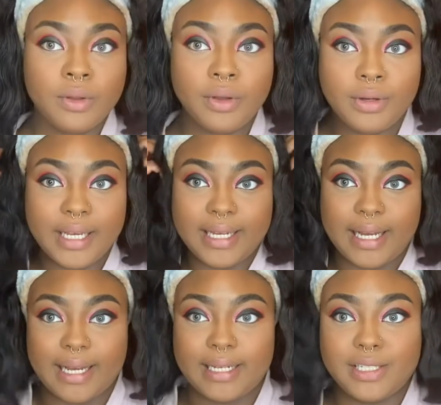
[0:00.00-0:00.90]
Okay
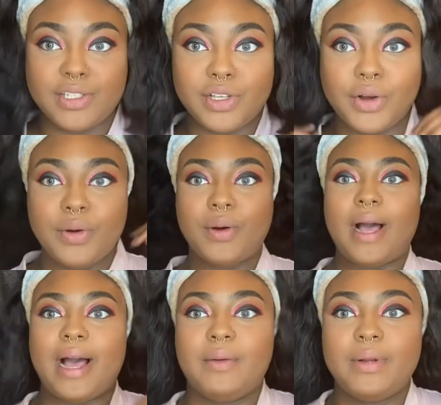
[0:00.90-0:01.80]
guys, so
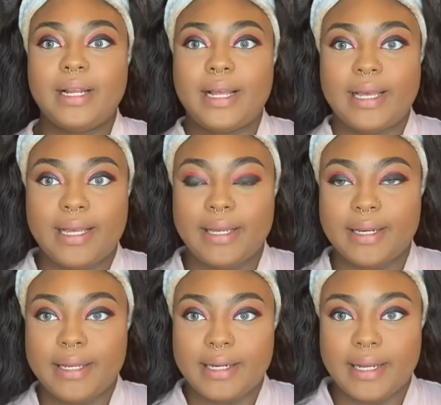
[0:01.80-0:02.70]
I went ahead
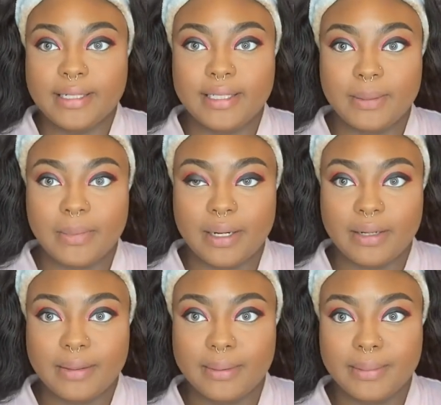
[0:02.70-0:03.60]
and I did my
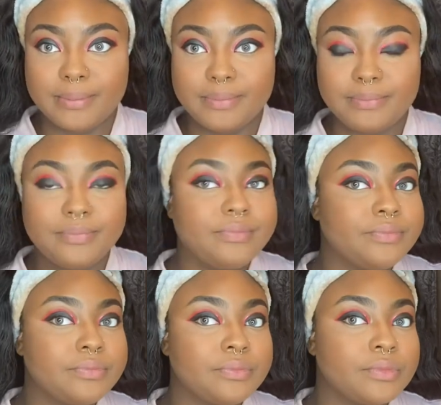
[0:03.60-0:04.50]
um,
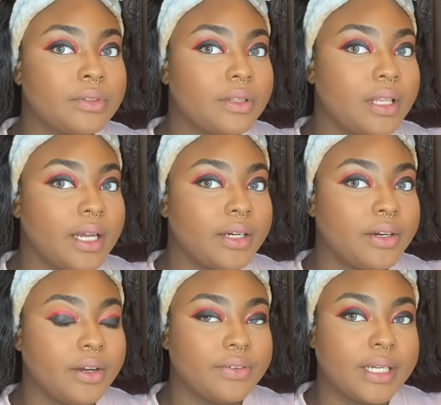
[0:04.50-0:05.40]
liner
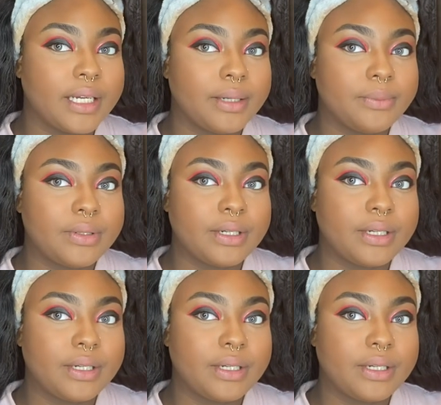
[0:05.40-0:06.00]
off camera